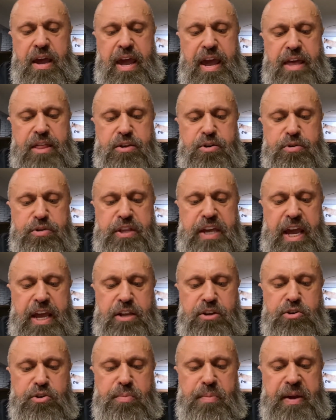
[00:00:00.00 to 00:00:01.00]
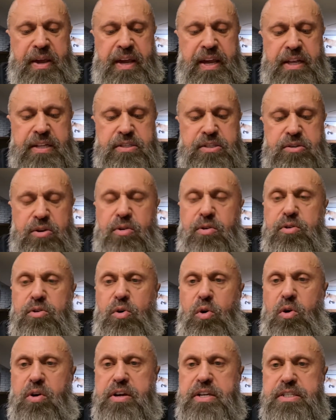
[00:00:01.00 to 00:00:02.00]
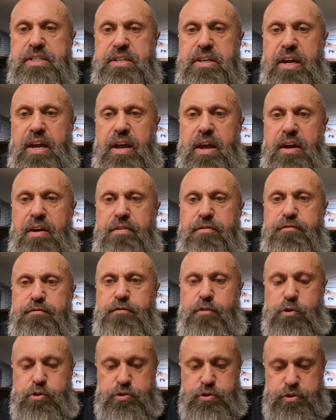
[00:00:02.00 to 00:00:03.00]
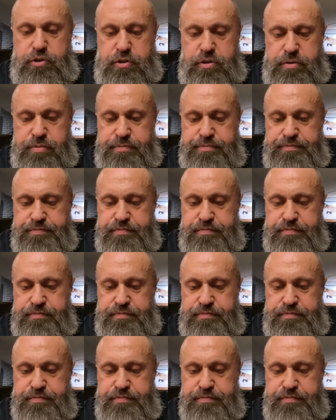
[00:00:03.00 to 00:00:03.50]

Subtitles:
and her tenure begins on August 1st.